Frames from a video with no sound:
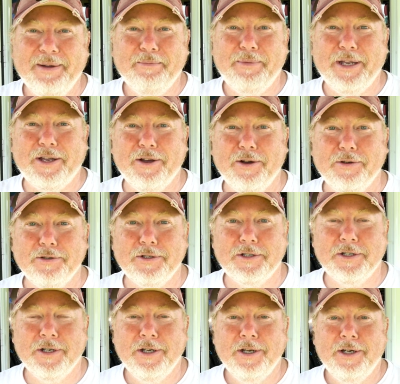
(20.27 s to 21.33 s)

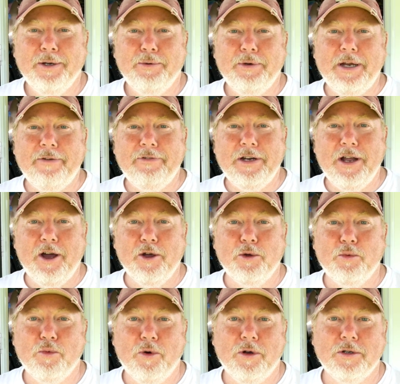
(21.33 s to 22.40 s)
Because we never know
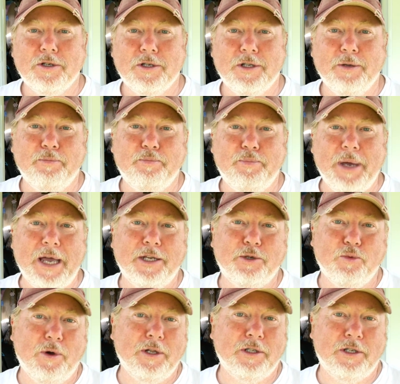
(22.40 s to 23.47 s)
what's the
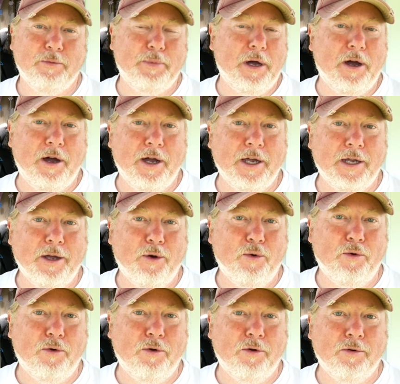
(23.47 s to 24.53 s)
best one to buy,
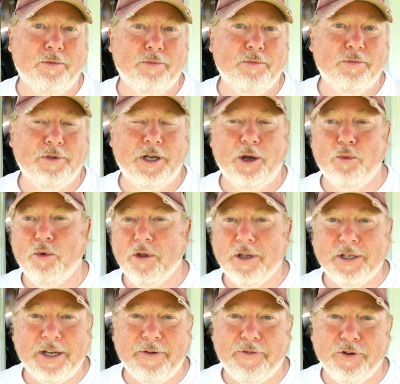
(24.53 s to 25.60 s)
or, you know, what the
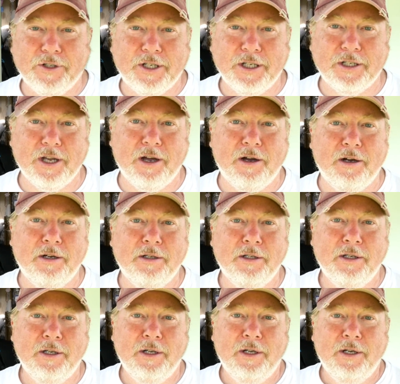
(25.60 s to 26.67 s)
differences are.
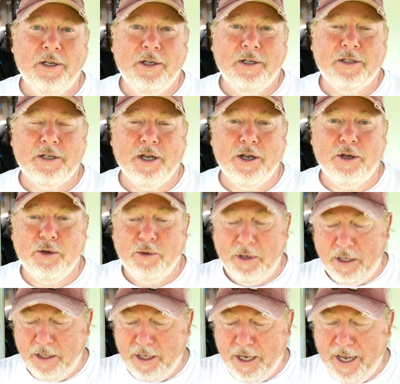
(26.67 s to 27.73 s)
So
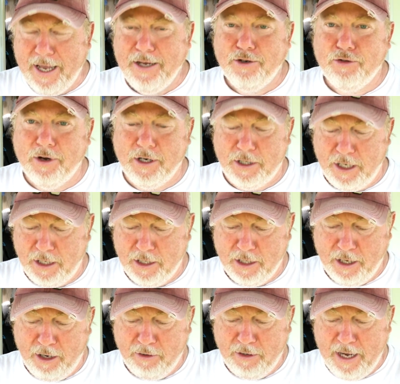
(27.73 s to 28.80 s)
interesting to
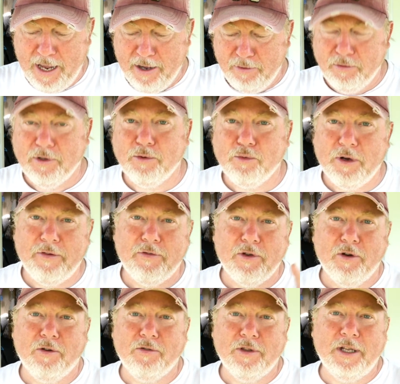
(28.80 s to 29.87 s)
note, now that we've
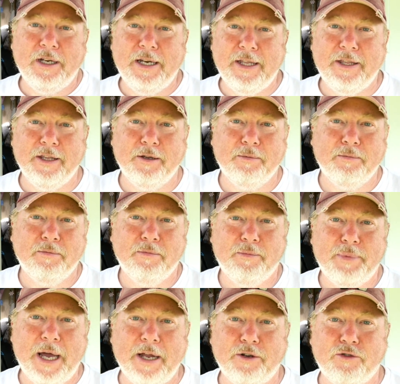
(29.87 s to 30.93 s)
got the lithium
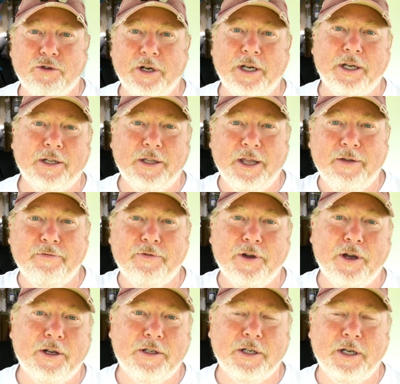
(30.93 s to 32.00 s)
battery and the
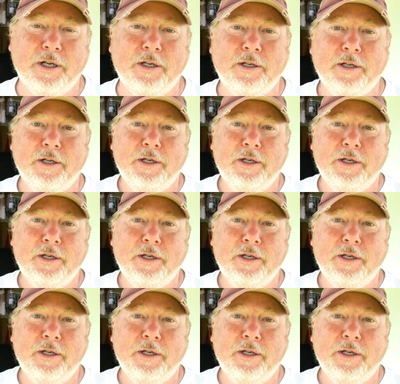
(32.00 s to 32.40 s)
inverter,